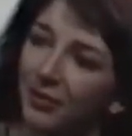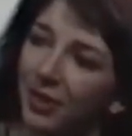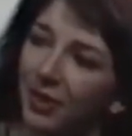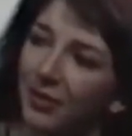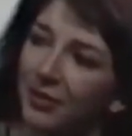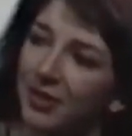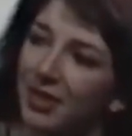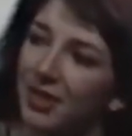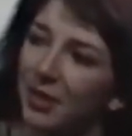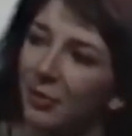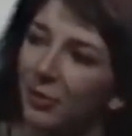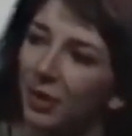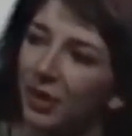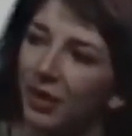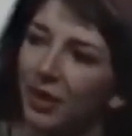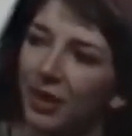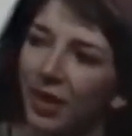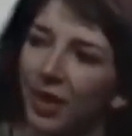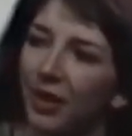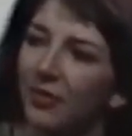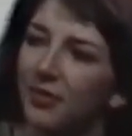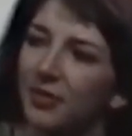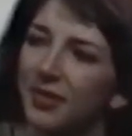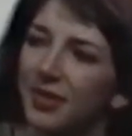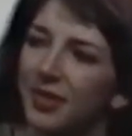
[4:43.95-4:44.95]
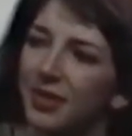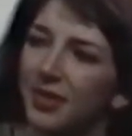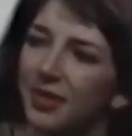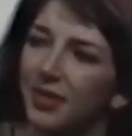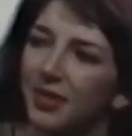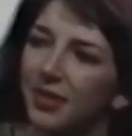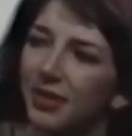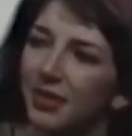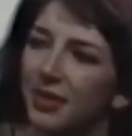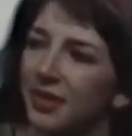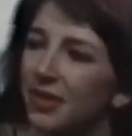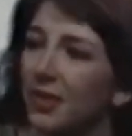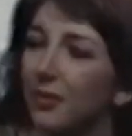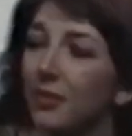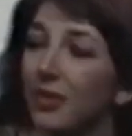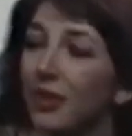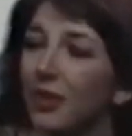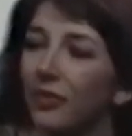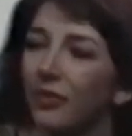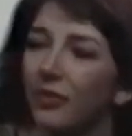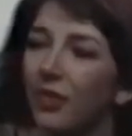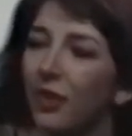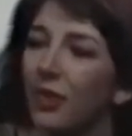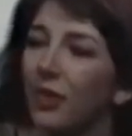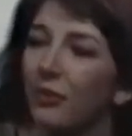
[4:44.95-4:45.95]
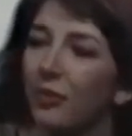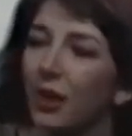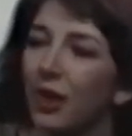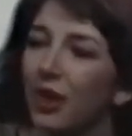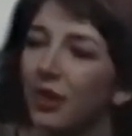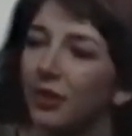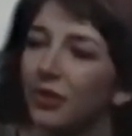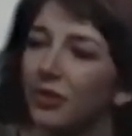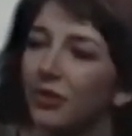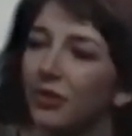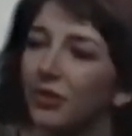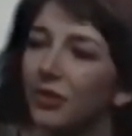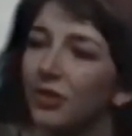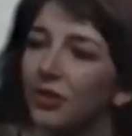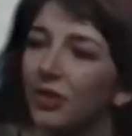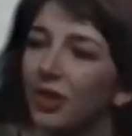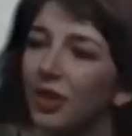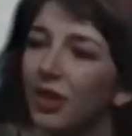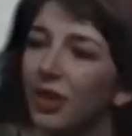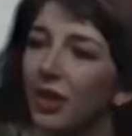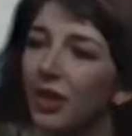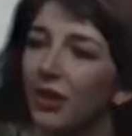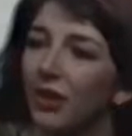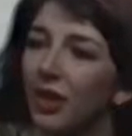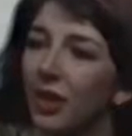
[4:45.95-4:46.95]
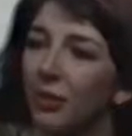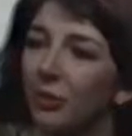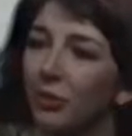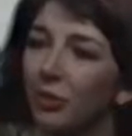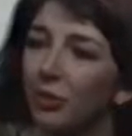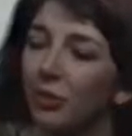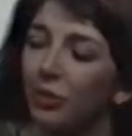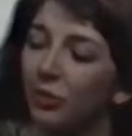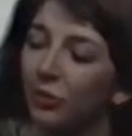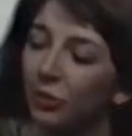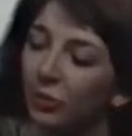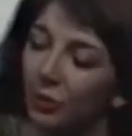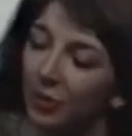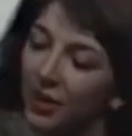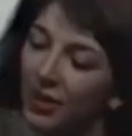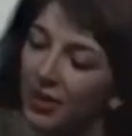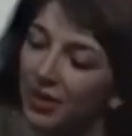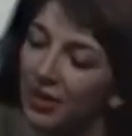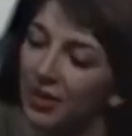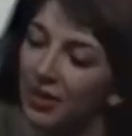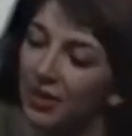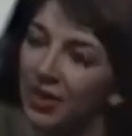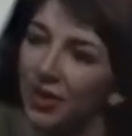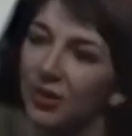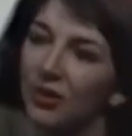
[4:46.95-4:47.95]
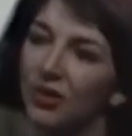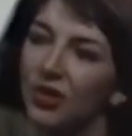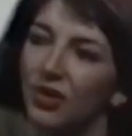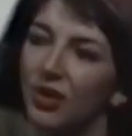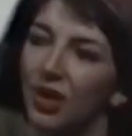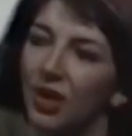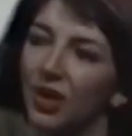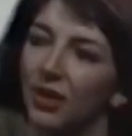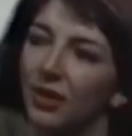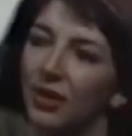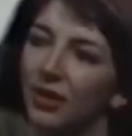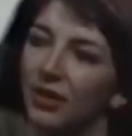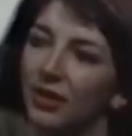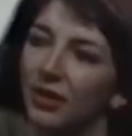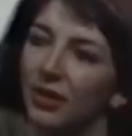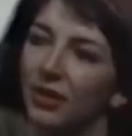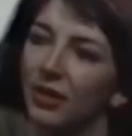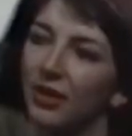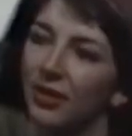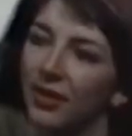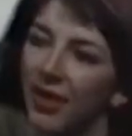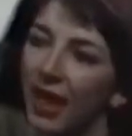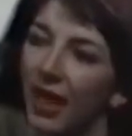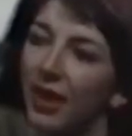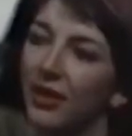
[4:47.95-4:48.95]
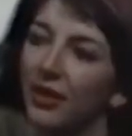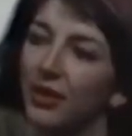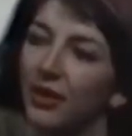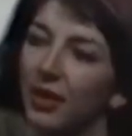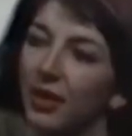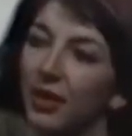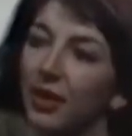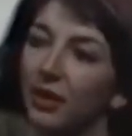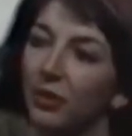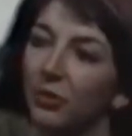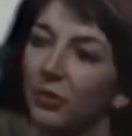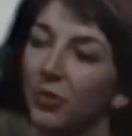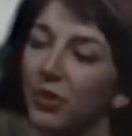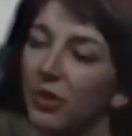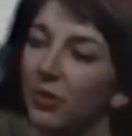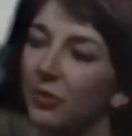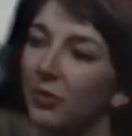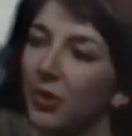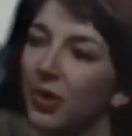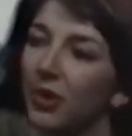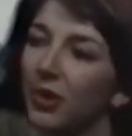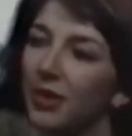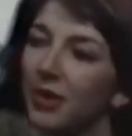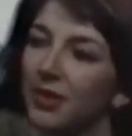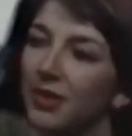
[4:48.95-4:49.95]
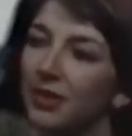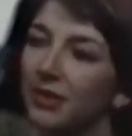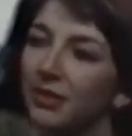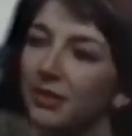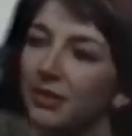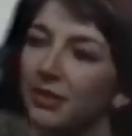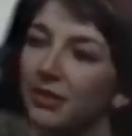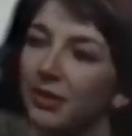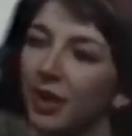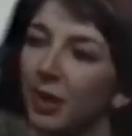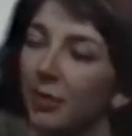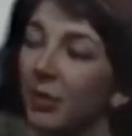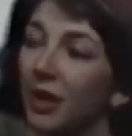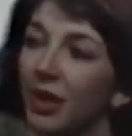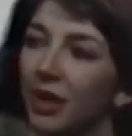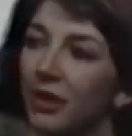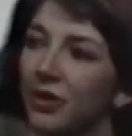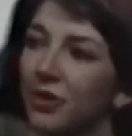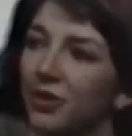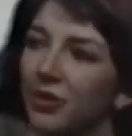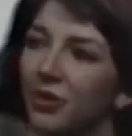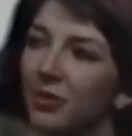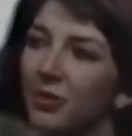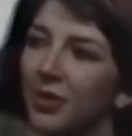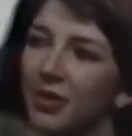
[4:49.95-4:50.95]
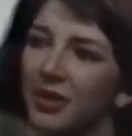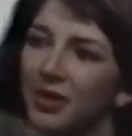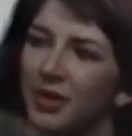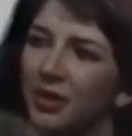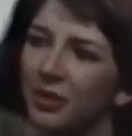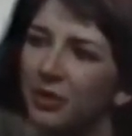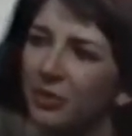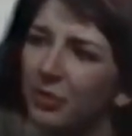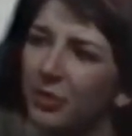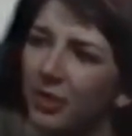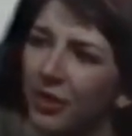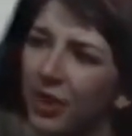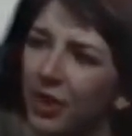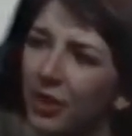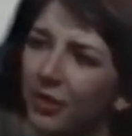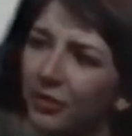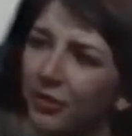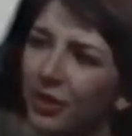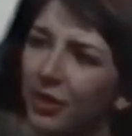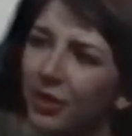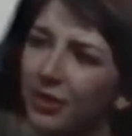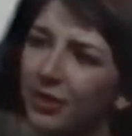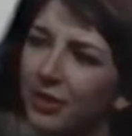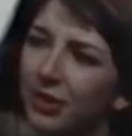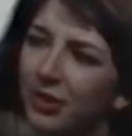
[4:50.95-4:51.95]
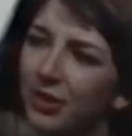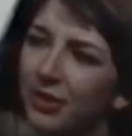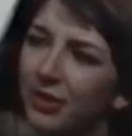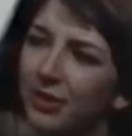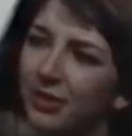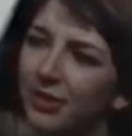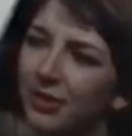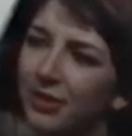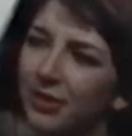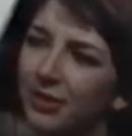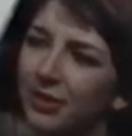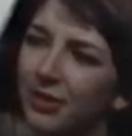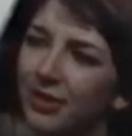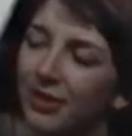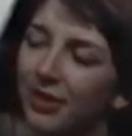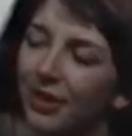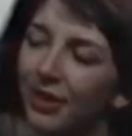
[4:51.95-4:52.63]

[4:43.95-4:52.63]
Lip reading: If someone loves something very much, they will always associate that thing with the person. I mean, I do it myself with other artists.